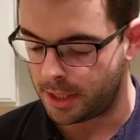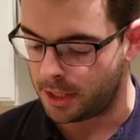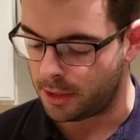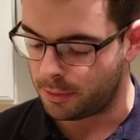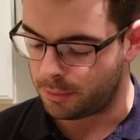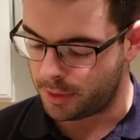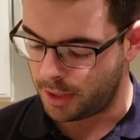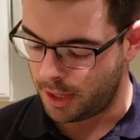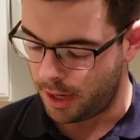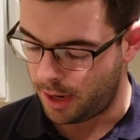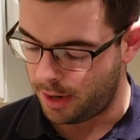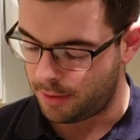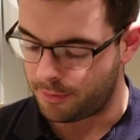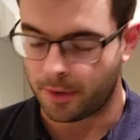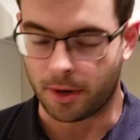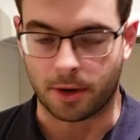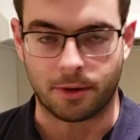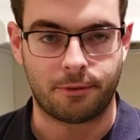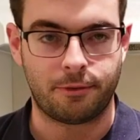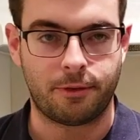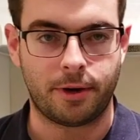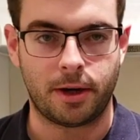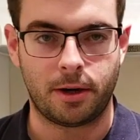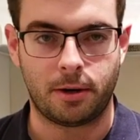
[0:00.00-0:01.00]
Here we have
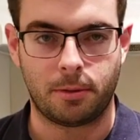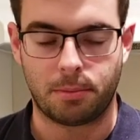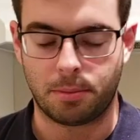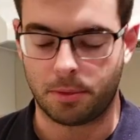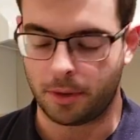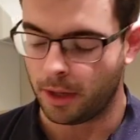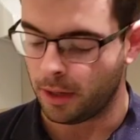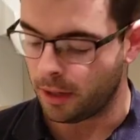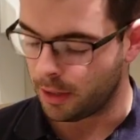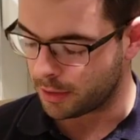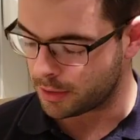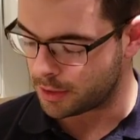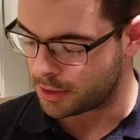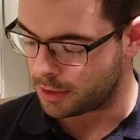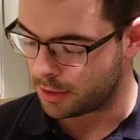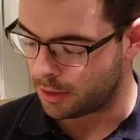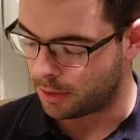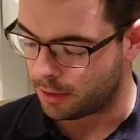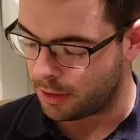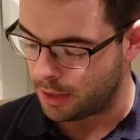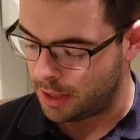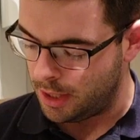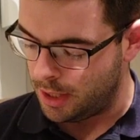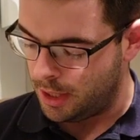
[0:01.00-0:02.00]
our final product.
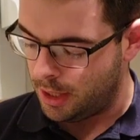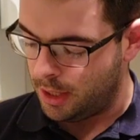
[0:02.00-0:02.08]
So